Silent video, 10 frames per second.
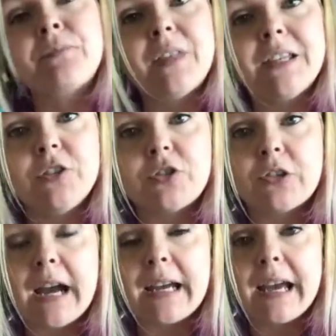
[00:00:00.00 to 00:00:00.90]
Then you
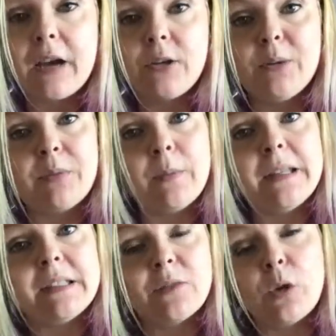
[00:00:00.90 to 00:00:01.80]
track how you
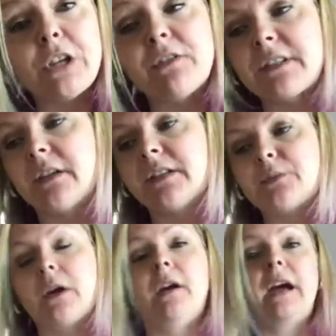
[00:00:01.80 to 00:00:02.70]
implemented, what your
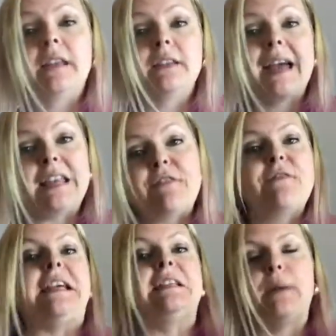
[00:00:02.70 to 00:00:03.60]
results were, and any
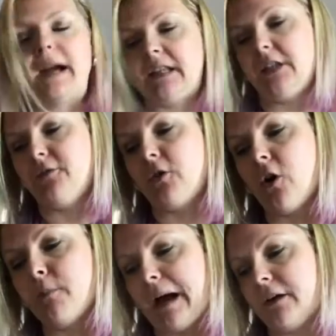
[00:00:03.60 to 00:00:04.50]
feedback that you've
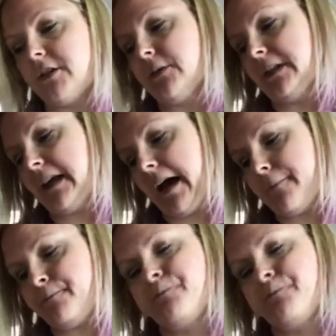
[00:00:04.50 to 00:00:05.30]
got about doing that.